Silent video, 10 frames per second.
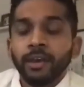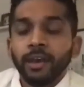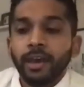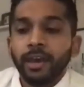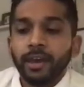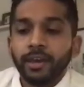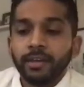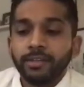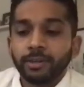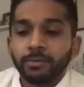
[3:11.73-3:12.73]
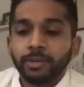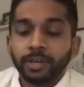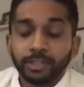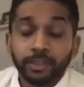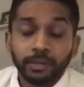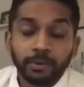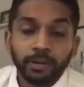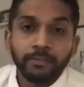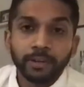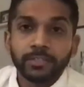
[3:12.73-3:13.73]
and he told me I should think about
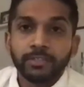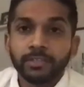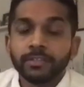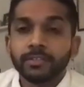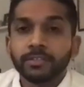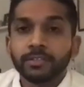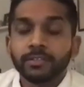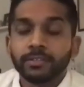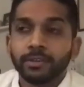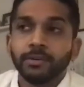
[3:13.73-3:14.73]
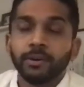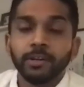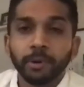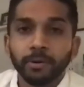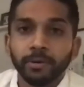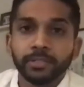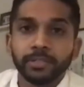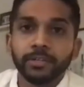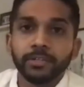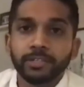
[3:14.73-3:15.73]
infectious diseases. So I did my
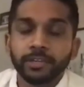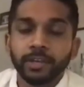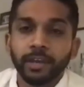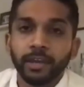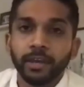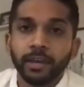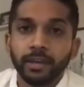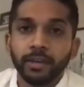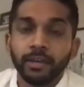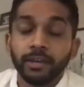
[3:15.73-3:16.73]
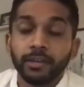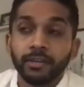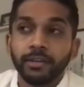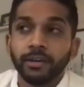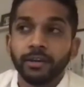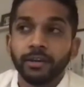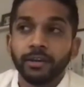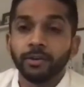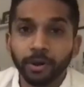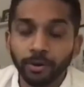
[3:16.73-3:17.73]
research, and you know,
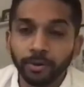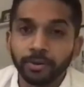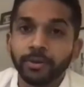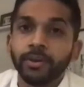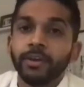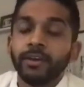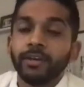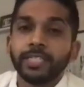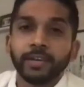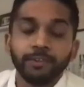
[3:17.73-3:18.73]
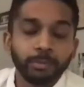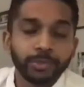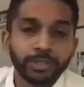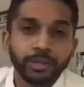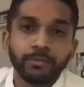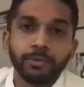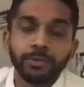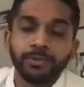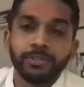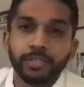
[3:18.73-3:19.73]
lo and behold, seventy percent of
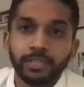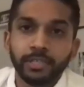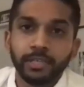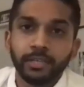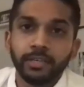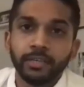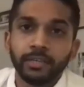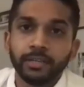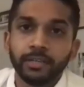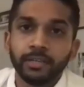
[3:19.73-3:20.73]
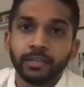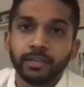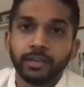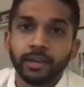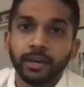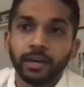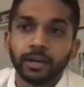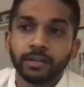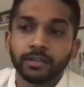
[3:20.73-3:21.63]
what you see in, uh,